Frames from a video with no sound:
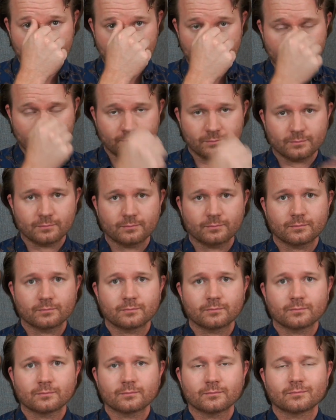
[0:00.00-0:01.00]

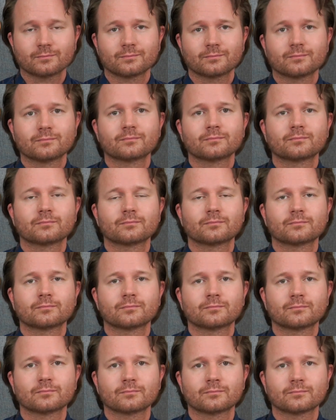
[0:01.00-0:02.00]

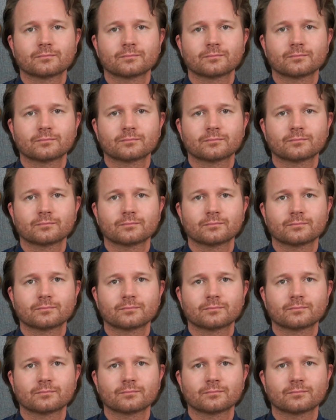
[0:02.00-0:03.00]

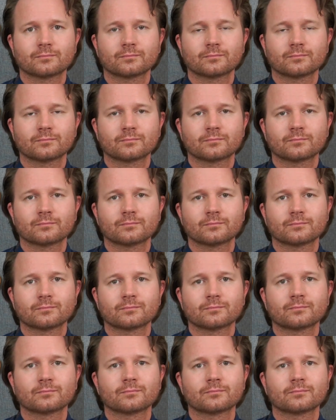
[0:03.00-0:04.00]

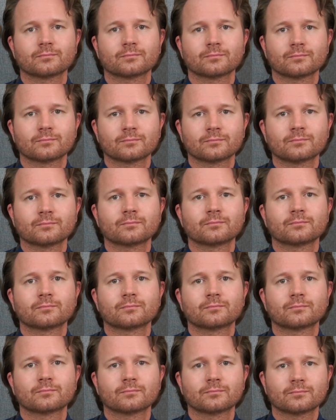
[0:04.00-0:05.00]

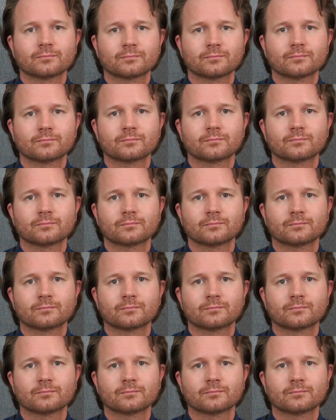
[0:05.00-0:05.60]
(silent)